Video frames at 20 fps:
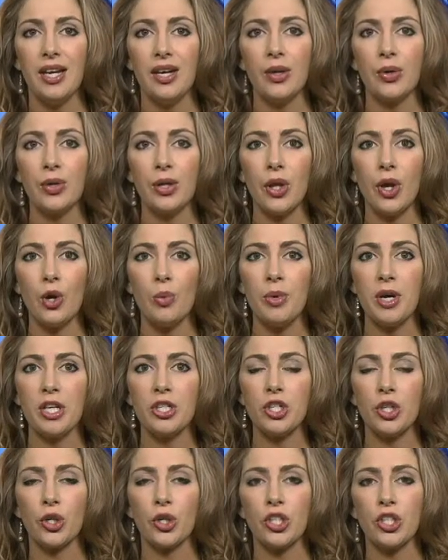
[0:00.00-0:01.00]
Oklahoma
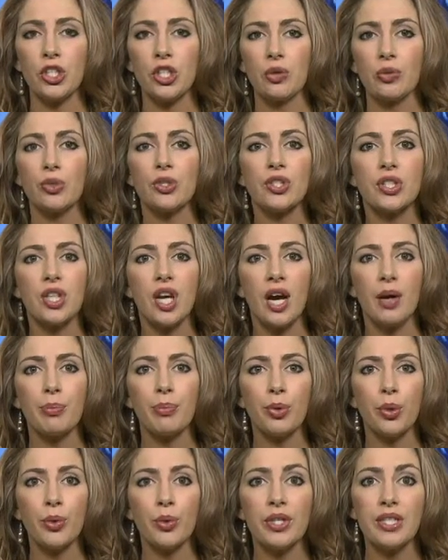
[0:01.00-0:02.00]
Attorney General Scott
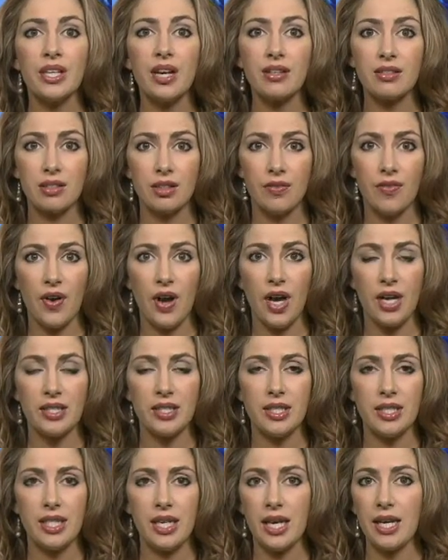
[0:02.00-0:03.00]
Pruitt testified
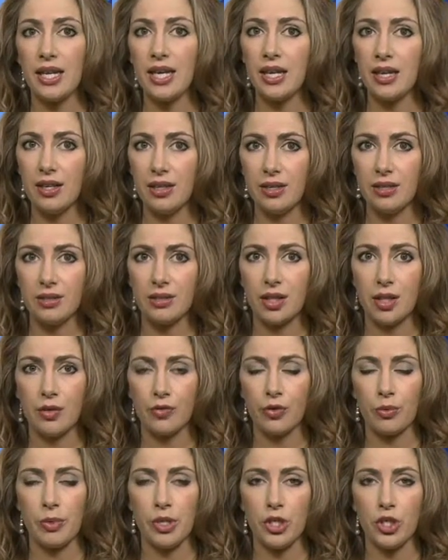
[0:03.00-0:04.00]
today at his
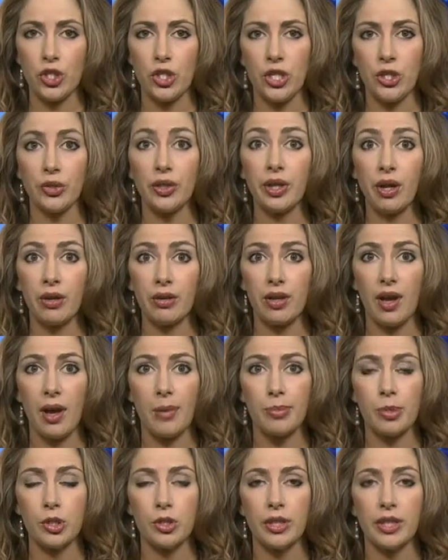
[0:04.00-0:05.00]
confirmation hearing on
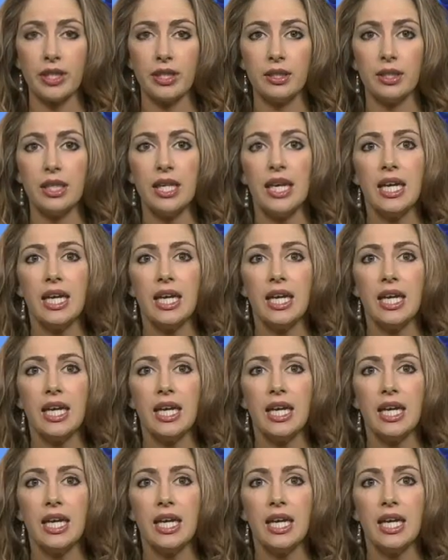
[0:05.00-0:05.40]
Capitol Hill.